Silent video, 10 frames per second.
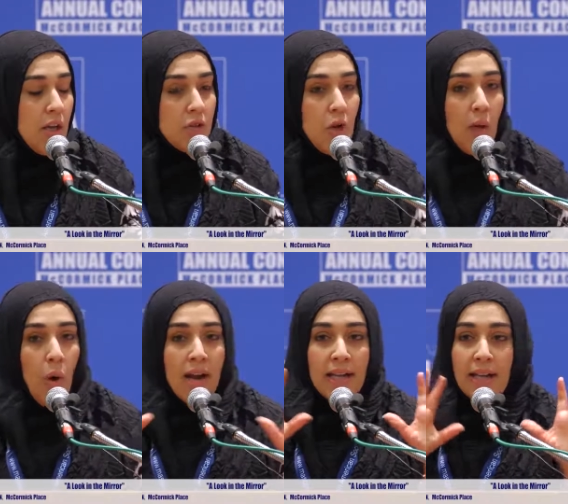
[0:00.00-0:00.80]
So I
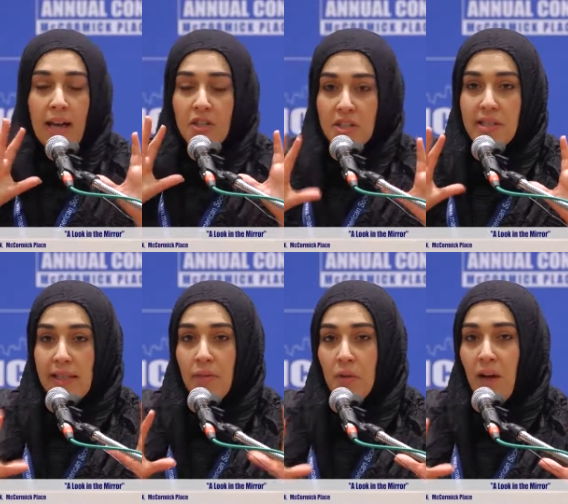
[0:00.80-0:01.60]
want to just
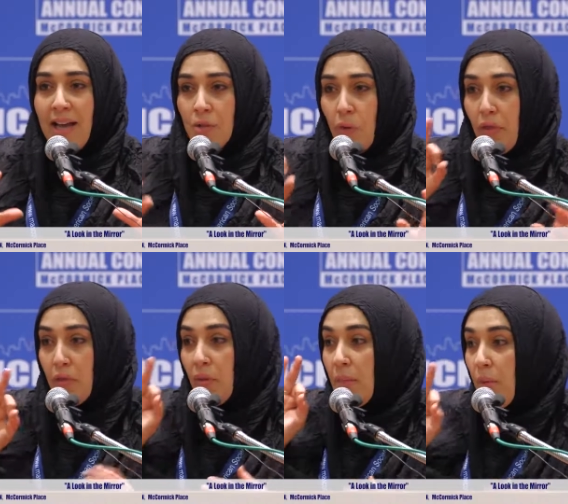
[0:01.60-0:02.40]
leave you guys with
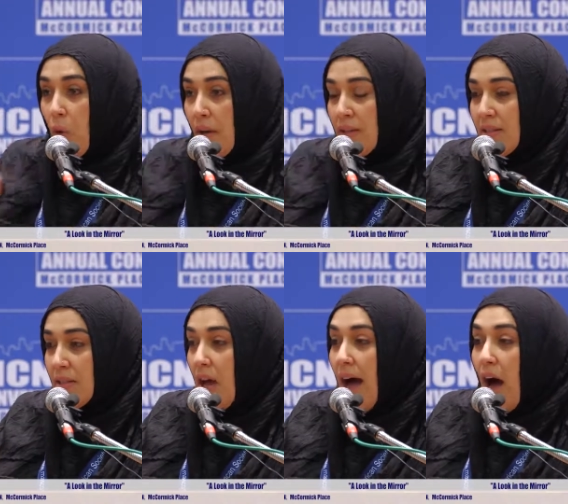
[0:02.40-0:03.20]
three
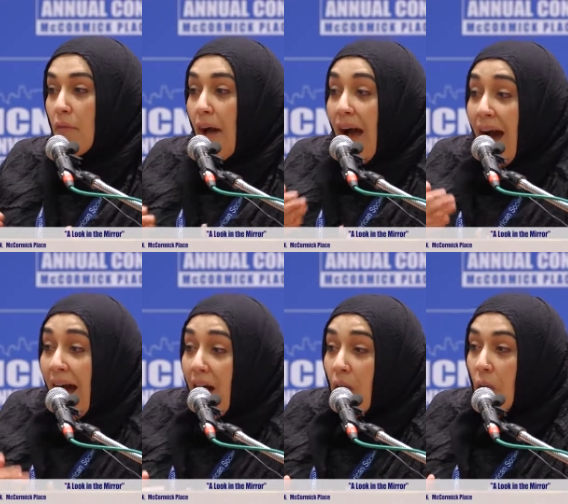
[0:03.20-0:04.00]
points of
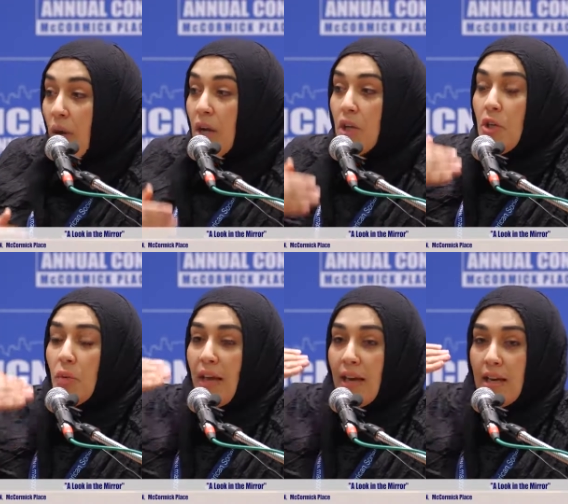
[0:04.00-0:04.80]
how you
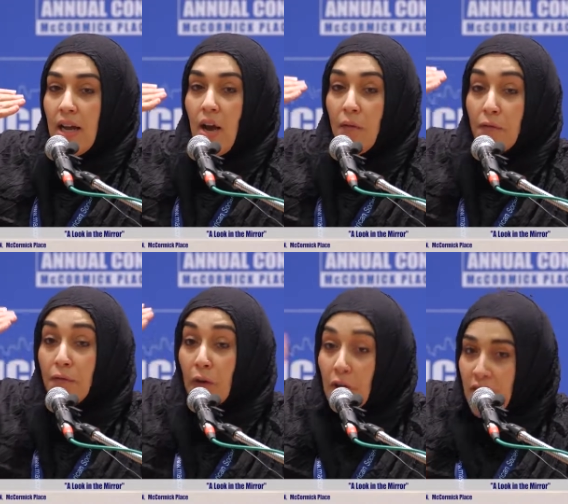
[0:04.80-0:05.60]
can
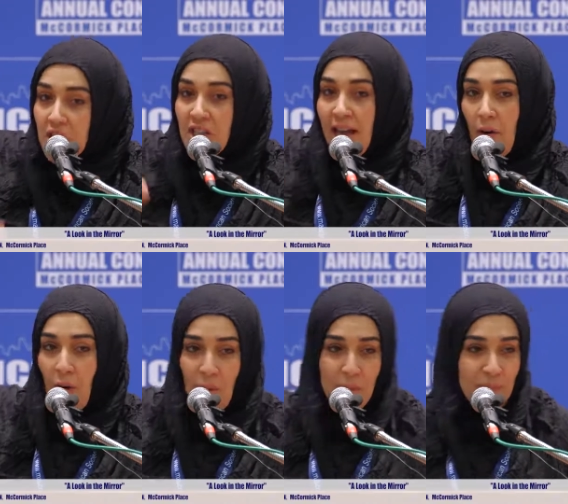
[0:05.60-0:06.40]
furnish that
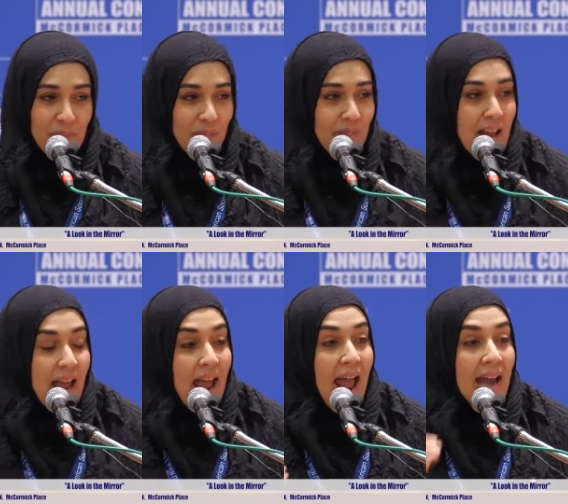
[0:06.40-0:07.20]
home
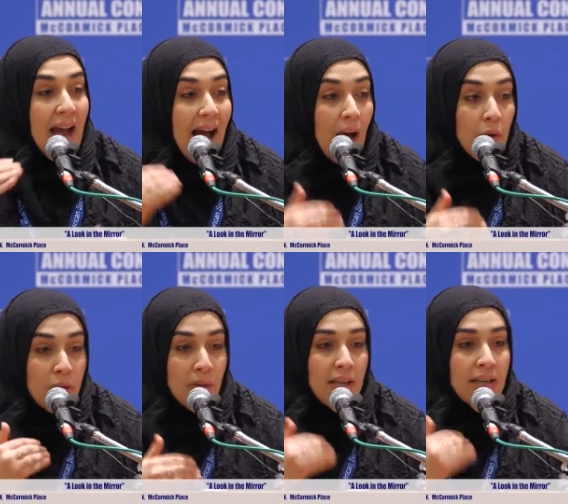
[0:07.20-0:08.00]
and how
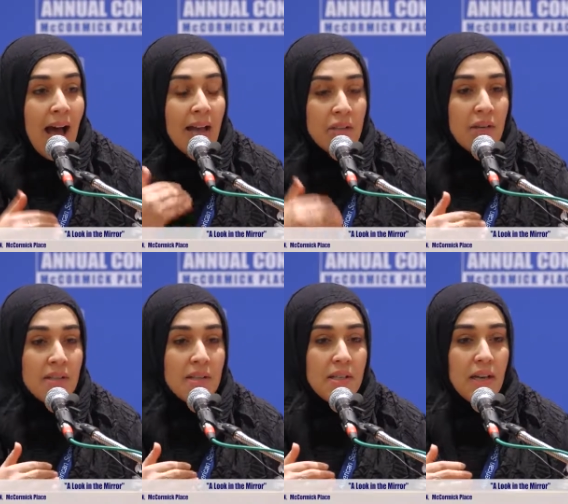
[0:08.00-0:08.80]
you can not
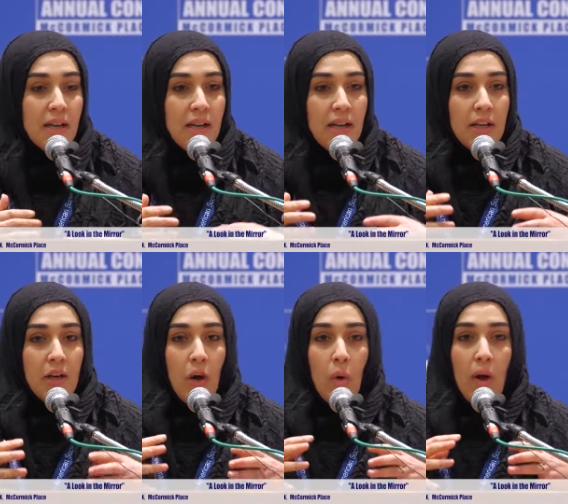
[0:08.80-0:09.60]
just,
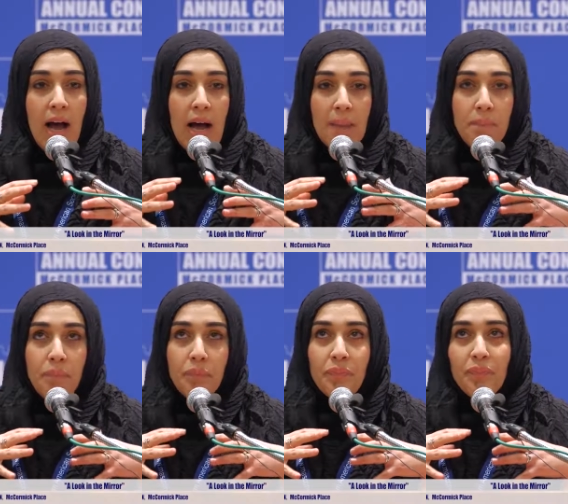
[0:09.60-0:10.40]
you know, um,